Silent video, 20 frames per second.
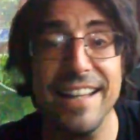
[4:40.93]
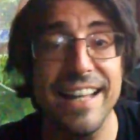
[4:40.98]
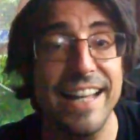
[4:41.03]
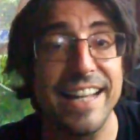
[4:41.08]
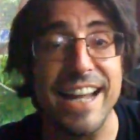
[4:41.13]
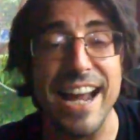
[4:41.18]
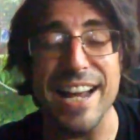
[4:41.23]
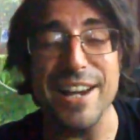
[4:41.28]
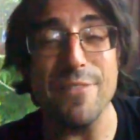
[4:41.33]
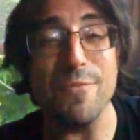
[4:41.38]

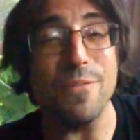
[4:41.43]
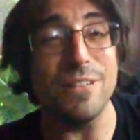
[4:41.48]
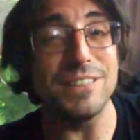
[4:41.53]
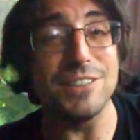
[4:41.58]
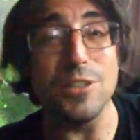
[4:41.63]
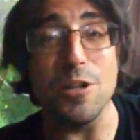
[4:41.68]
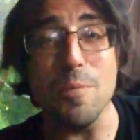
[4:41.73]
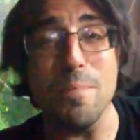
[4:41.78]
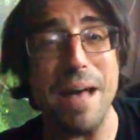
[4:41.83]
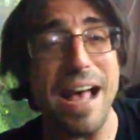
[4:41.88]
It kind of
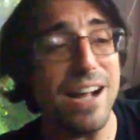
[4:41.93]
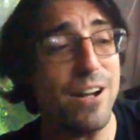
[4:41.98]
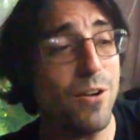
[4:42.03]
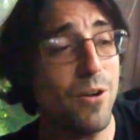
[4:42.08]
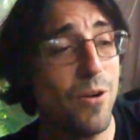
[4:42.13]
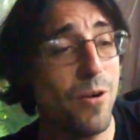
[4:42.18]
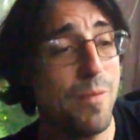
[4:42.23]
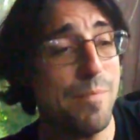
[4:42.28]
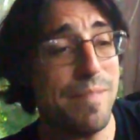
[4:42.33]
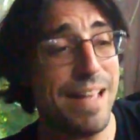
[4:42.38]
wants to go back
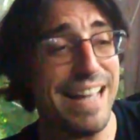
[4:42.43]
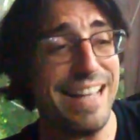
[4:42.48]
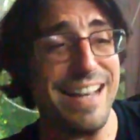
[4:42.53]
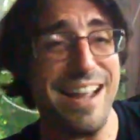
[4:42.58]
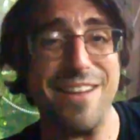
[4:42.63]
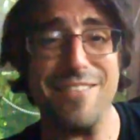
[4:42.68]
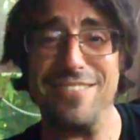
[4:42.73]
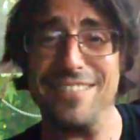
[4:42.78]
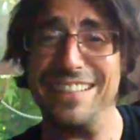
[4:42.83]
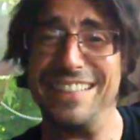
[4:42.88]
home, and
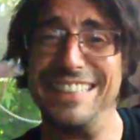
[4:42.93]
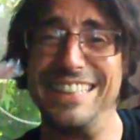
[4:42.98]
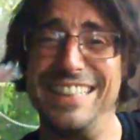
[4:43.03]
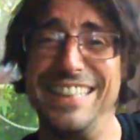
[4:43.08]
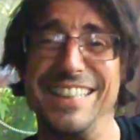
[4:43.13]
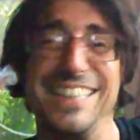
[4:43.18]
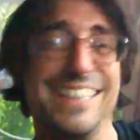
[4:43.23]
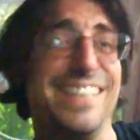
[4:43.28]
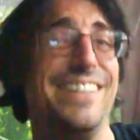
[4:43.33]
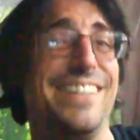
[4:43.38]
now
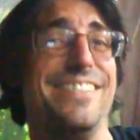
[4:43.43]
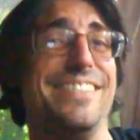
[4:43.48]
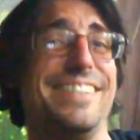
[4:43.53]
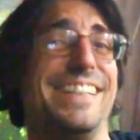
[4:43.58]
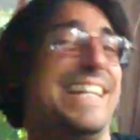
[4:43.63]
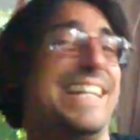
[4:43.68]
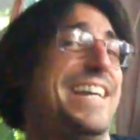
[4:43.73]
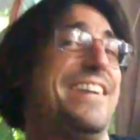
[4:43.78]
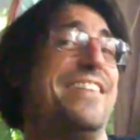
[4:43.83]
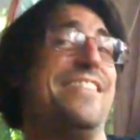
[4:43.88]
you
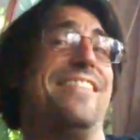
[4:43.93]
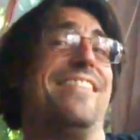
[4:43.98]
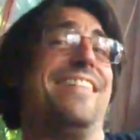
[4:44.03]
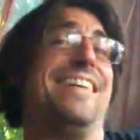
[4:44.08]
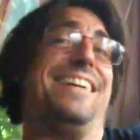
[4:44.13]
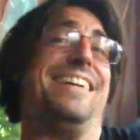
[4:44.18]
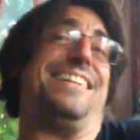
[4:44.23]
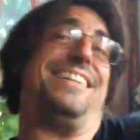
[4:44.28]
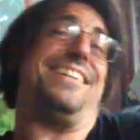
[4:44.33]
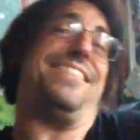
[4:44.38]
hear
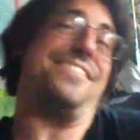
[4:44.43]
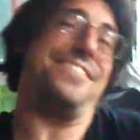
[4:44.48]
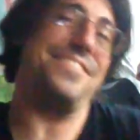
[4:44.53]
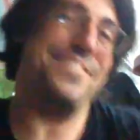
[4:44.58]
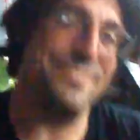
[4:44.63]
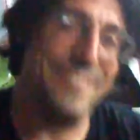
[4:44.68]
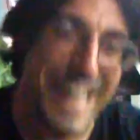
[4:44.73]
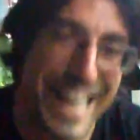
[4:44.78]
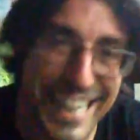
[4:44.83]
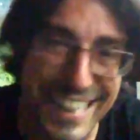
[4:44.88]
it go
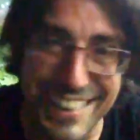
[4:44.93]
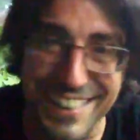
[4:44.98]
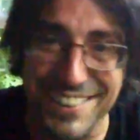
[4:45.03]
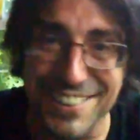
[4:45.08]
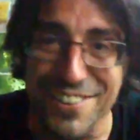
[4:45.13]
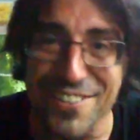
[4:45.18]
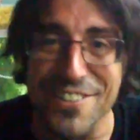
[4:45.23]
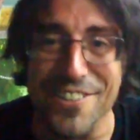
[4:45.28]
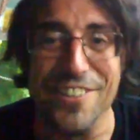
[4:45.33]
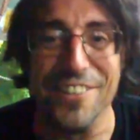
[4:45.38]

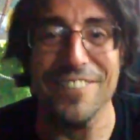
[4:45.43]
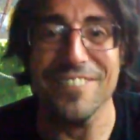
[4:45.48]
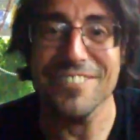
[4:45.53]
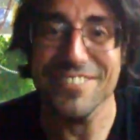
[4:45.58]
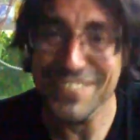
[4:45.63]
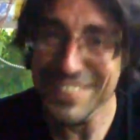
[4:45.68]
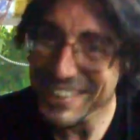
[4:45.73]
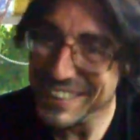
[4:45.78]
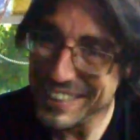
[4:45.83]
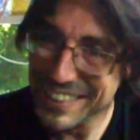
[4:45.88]
back to
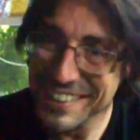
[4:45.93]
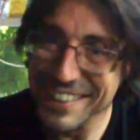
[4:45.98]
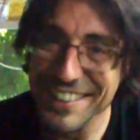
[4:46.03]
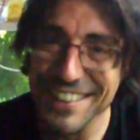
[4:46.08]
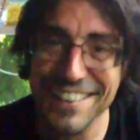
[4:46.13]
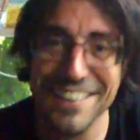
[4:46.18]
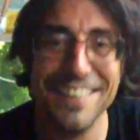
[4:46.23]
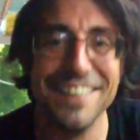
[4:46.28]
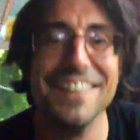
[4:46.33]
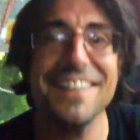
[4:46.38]
home.
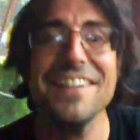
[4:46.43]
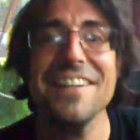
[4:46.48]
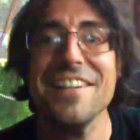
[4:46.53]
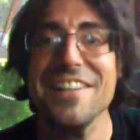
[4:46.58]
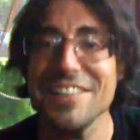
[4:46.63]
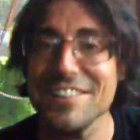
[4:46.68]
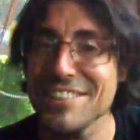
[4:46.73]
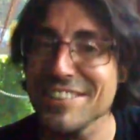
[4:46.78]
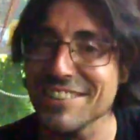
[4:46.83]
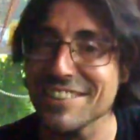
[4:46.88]

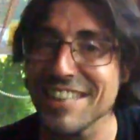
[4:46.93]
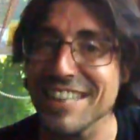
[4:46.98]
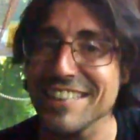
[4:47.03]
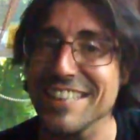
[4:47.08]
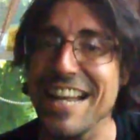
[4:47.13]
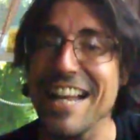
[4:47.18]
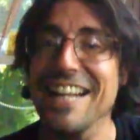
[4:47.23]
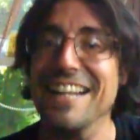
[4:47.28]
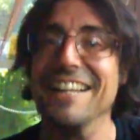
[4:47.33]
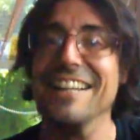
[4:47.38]
Just
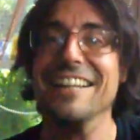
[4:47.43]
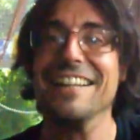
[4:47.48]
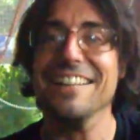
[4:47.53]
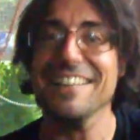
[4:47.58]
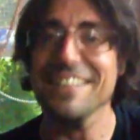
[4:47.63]
like that.